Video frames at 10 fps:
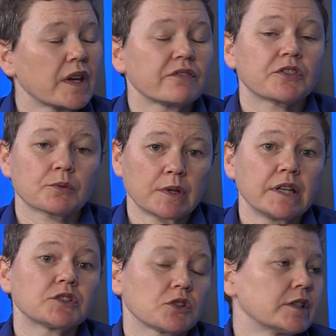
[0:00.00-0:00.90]
We have
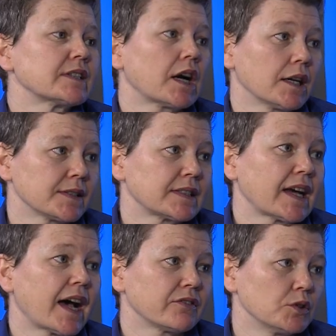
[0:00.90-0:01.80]
3 attorneys on
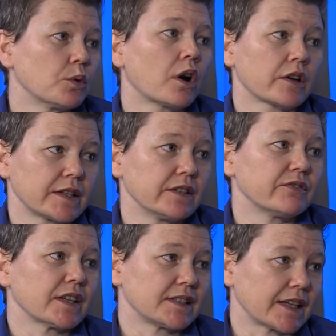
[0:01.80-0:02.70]
staff who are the
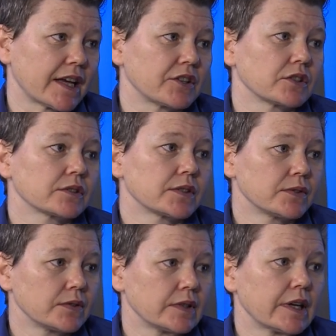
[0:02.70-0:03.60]

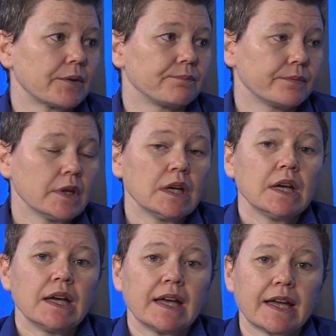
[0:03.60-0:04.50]
investigators. Yeah. Yep. Yeah.
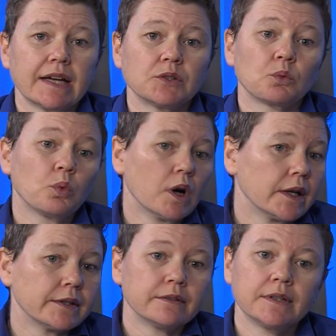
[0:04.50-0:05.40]
And
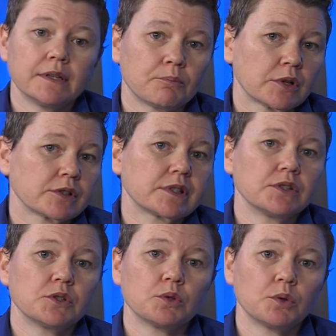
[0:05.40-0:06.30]
one
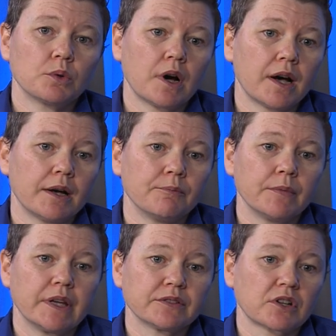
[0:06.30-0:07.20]
person who
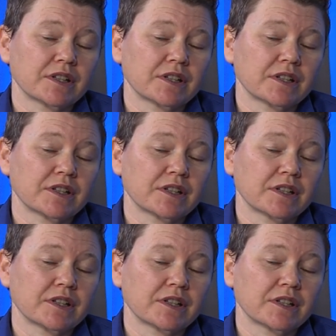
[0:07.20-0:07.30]
is our